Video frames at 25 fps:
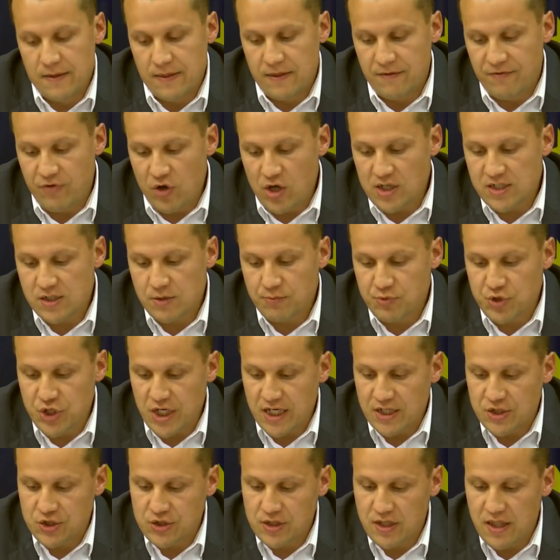The first
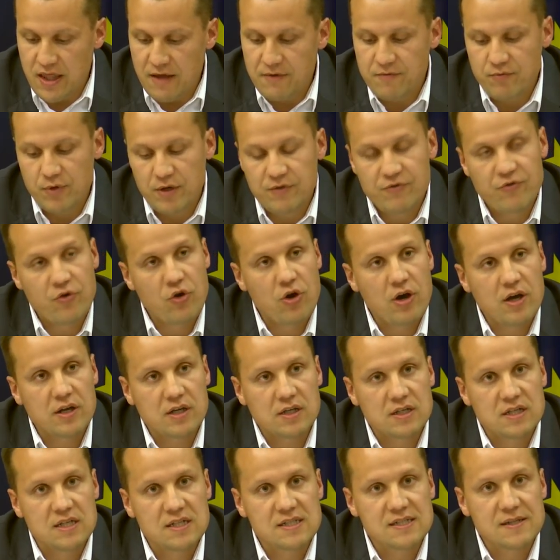objection that we've
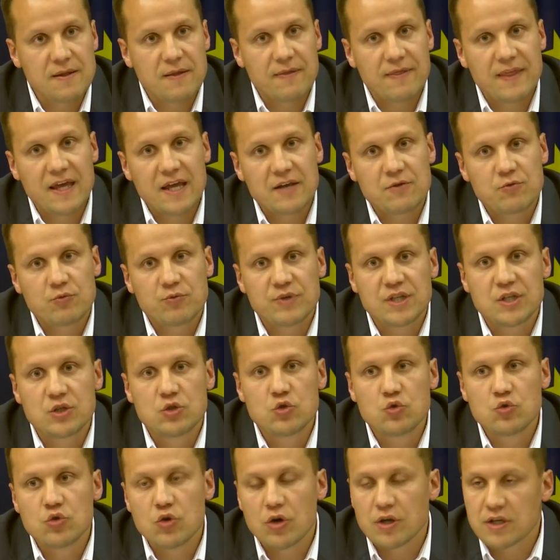heard is that we
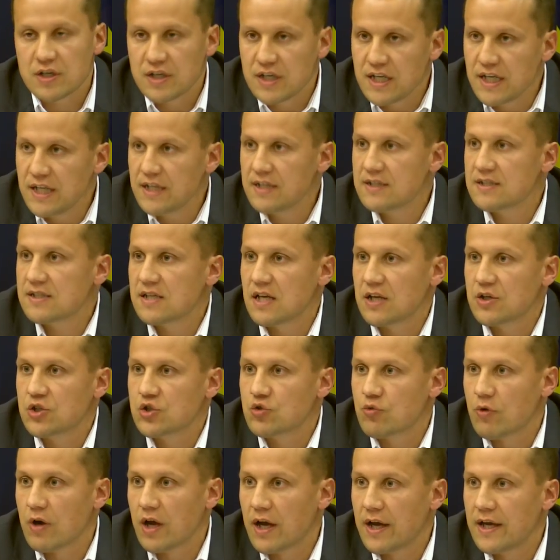do not need
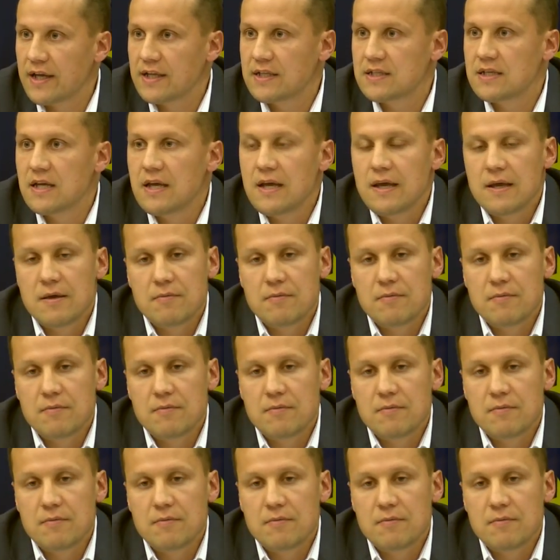such right